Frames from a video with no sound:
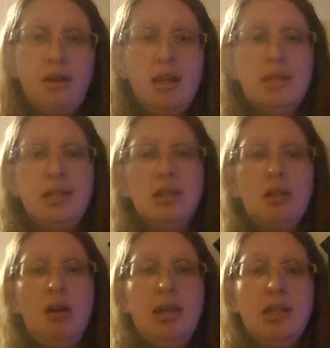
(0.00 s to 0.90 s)
very easy to
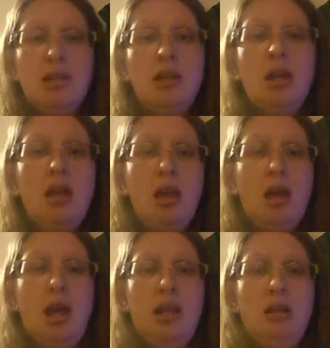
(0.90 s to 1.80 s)
tighten
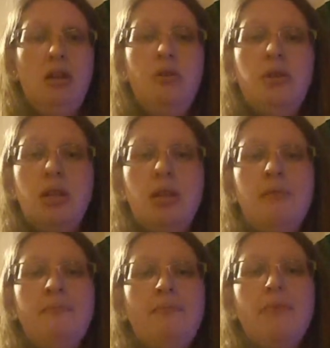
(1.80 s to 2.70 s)
and
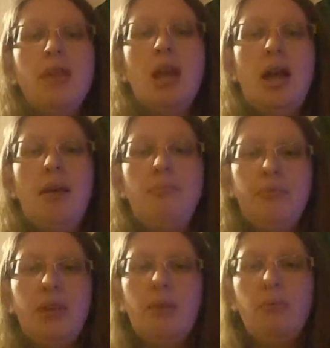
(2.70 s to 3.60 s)
loosen. And
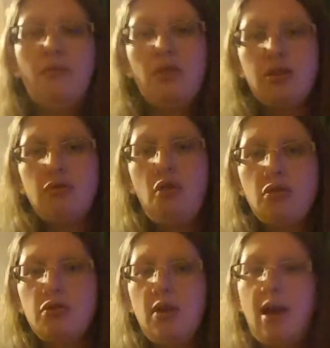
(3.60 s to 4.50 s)
we've got this
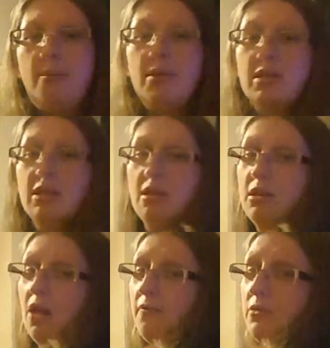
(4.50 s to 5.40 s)
cross strap, it's
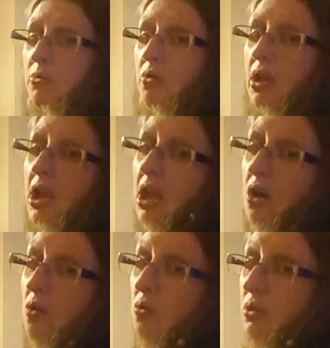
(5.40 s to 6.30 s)
comfortable.
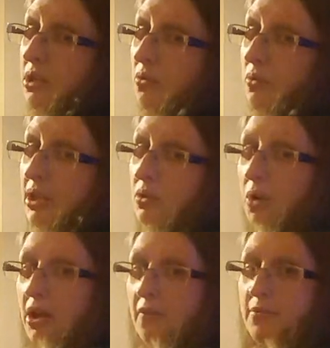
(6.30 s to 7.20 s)
All in all, it's
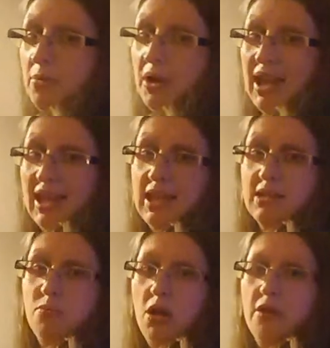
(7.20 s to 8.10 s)
quite comfortable. It
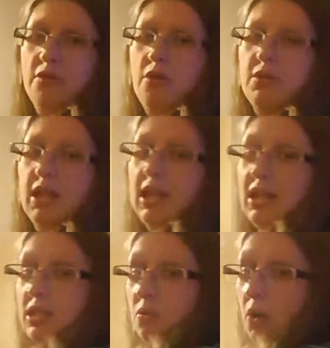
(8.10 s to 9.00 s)
is worth noting,
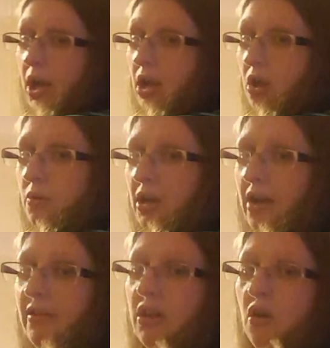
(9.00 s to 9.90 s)
it's quite a low
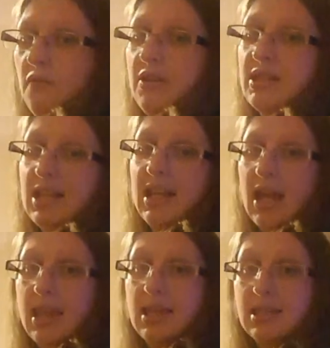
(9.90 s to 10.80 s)
carry. Obviously,
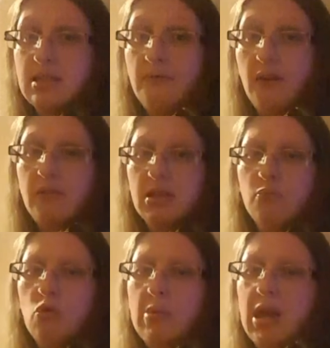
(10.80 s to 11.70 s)
again, this is a very
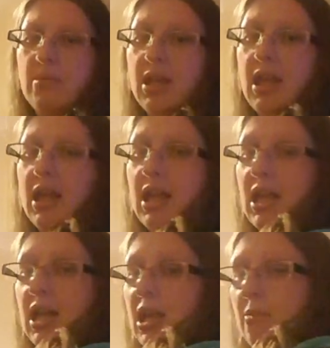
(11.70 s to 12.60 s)
small baby,
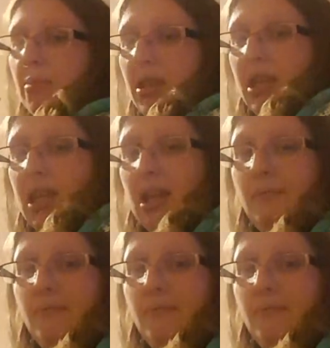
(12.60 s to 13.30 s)
but the